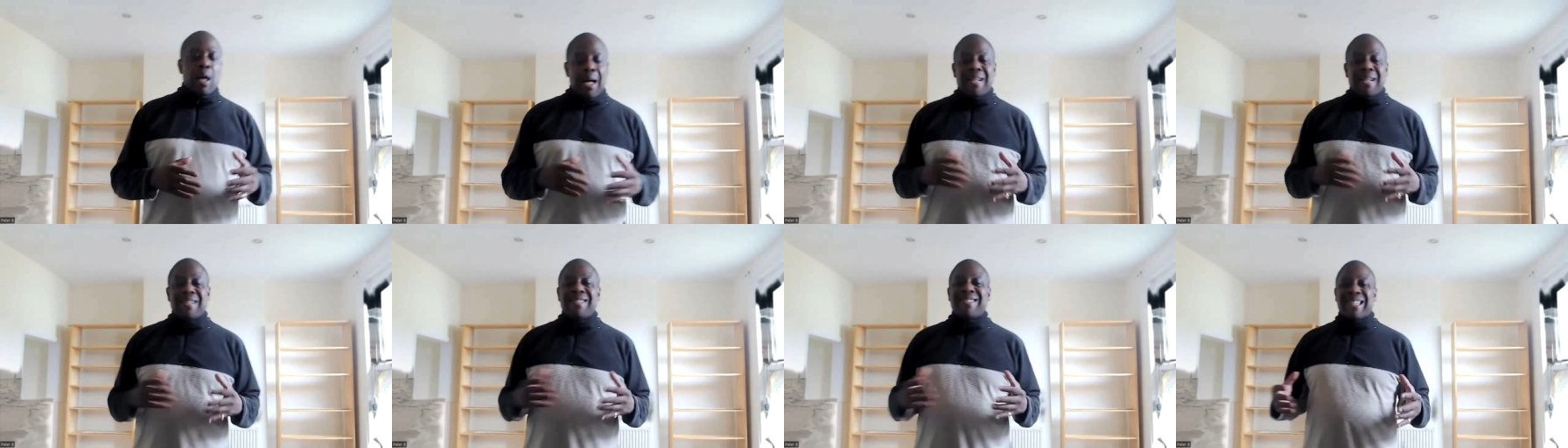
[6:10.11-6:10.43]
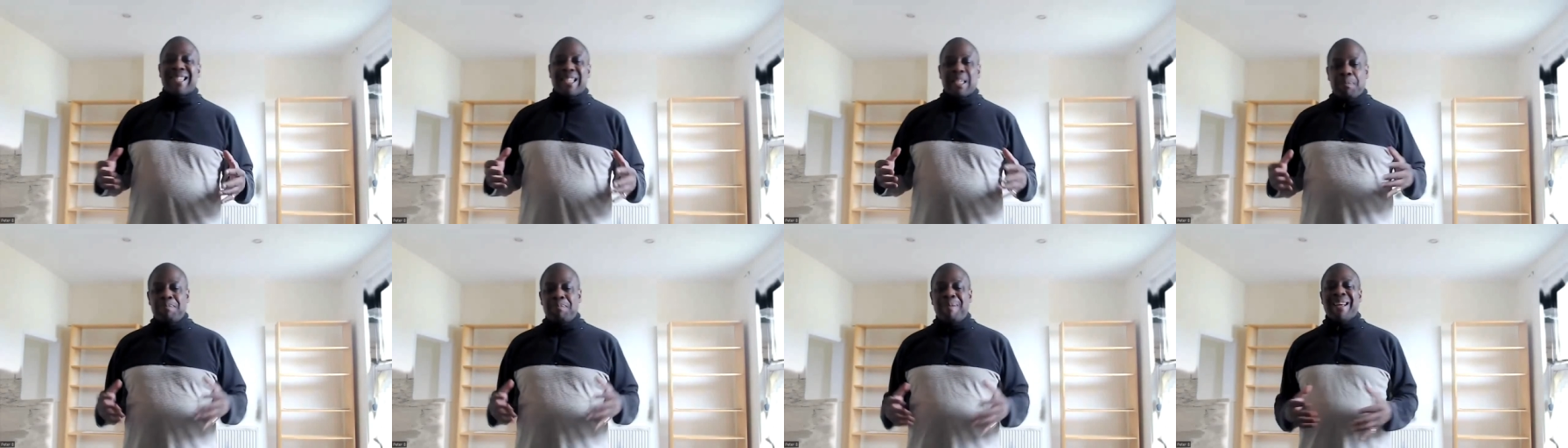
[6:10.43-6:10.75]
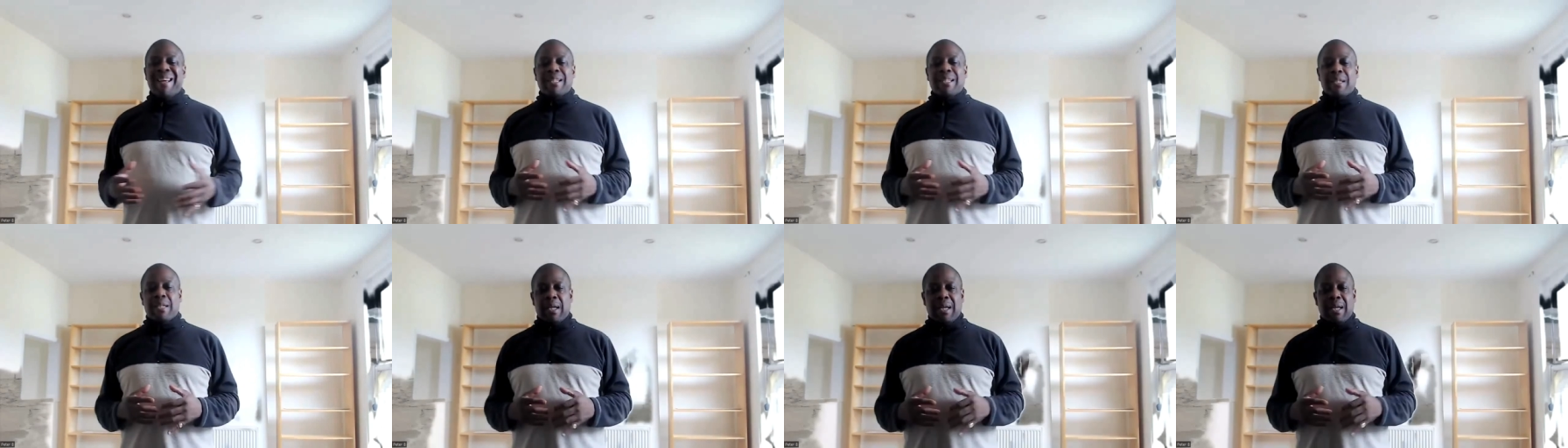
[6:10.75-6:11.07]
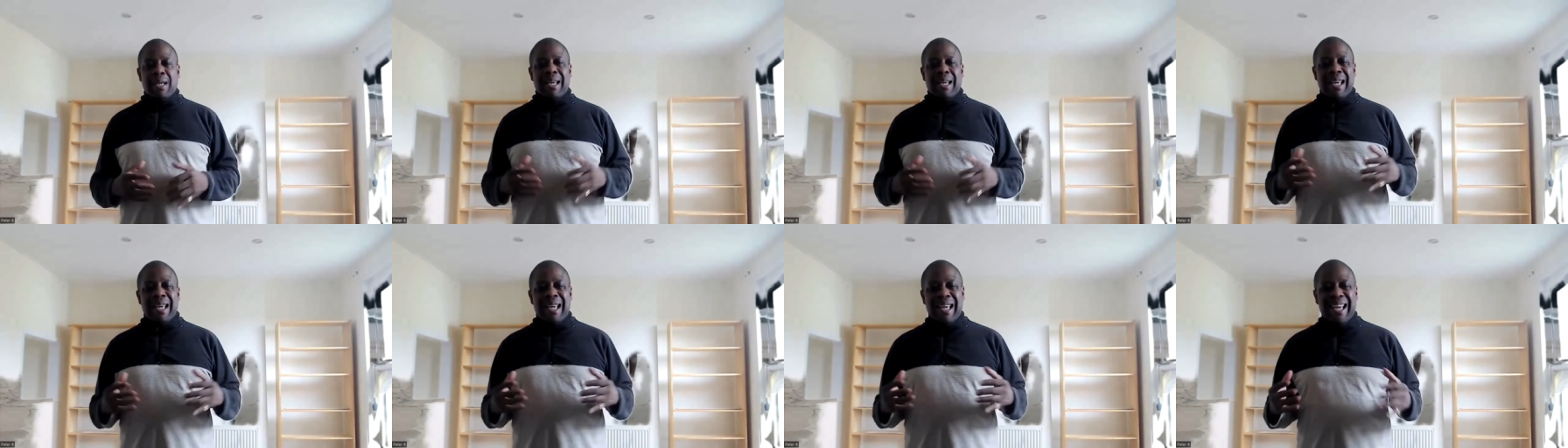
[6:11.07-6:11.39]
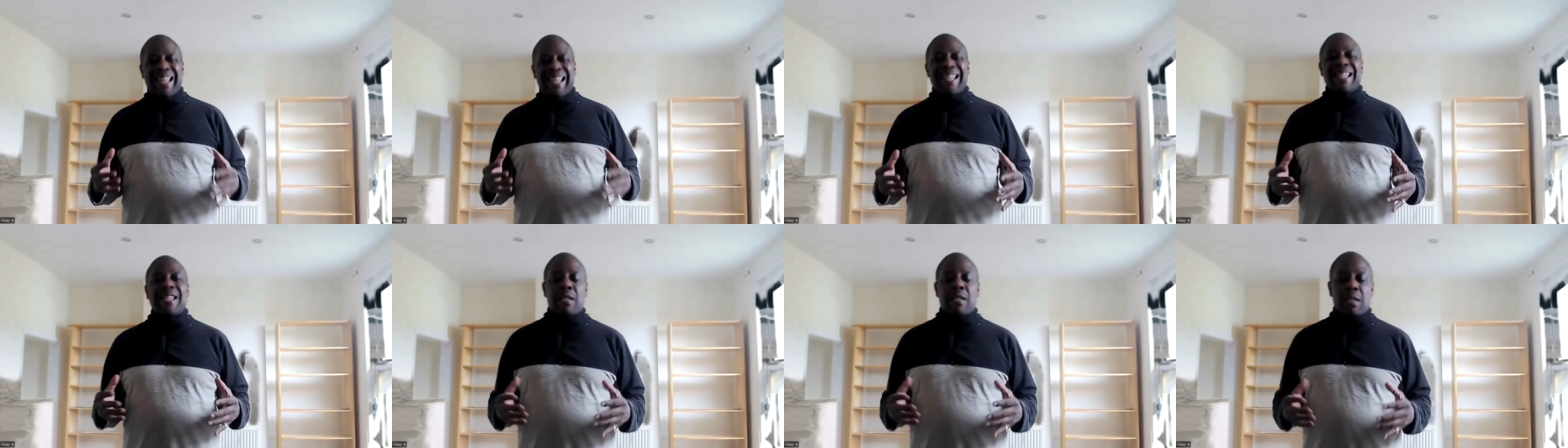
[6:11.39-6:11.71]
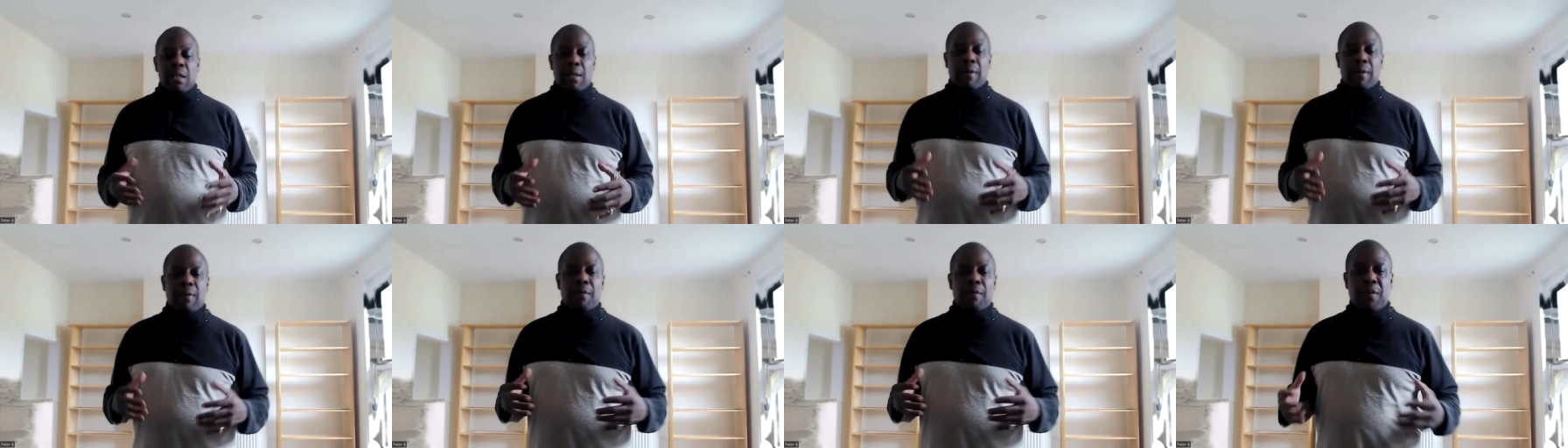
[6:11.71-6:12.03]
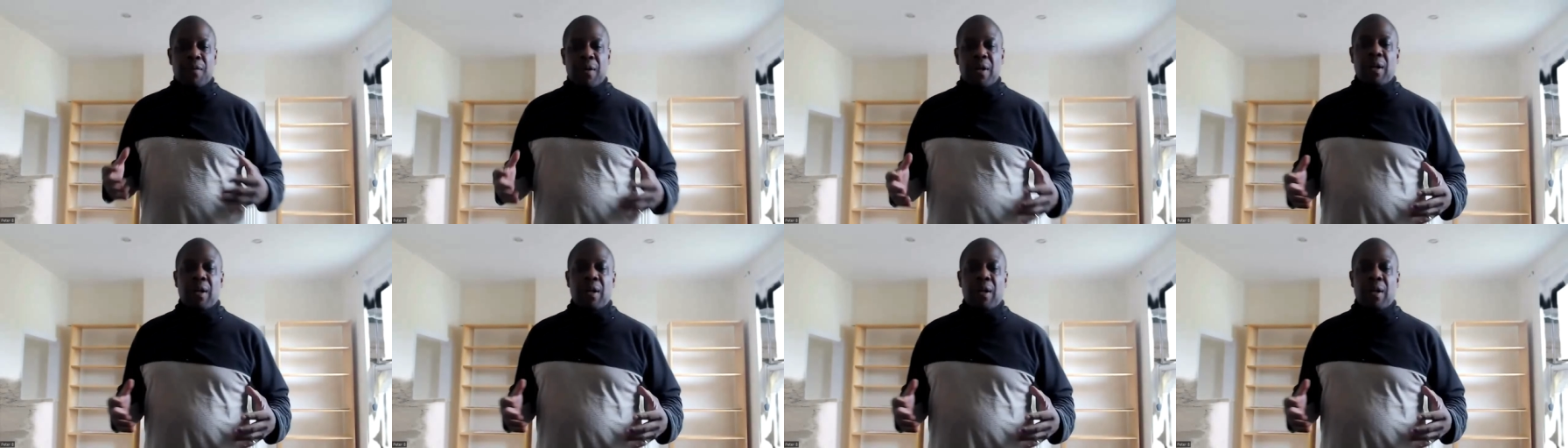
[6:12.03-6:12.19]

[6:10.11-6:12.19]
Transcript: unsuspecting innocent